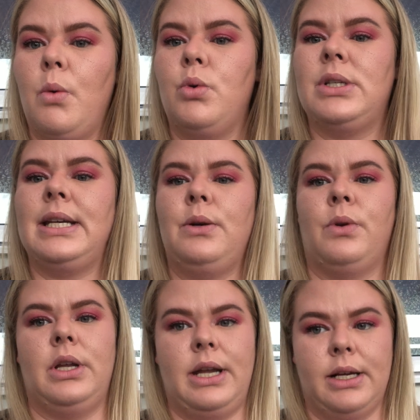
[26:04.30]
will see you on
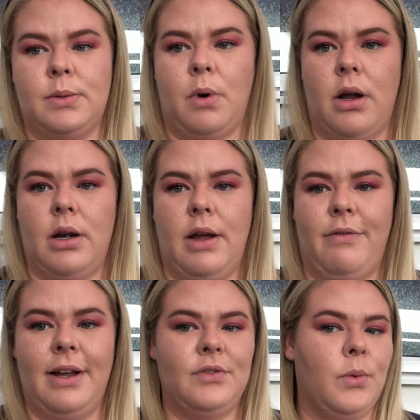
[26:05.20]
the next one. And
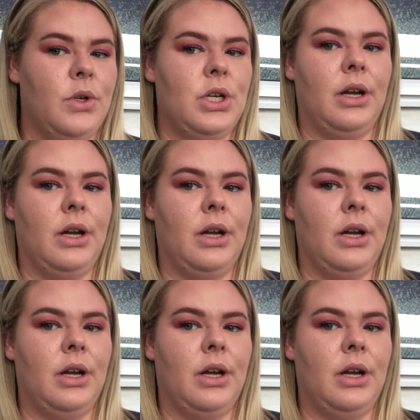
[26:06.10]
thanks for watching,